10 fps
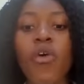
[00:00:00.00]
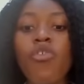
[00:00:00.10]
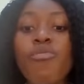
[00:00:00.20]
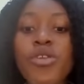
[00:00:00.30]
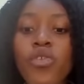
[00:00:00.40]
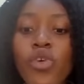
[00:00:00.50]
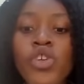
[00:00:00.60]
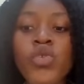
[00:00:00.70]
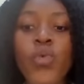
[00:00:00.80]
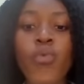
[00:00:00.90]
will be
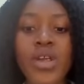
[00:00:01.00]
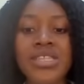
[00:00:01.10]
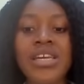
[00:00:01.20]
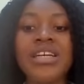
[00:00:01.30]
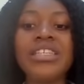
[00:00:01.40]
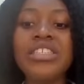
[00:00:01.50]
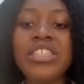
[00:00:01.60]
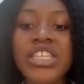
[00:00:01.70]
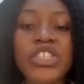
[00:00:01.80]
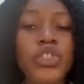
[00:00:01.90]
those with
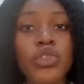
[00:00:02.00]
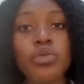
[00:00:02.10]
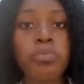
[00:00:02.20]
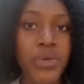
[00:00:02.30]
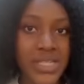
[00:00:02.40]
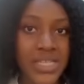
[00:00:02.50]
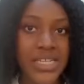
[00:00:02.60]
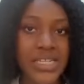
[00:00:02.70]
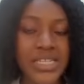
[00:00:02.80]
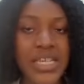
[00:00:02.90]
digital
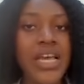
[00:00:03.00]
businesses.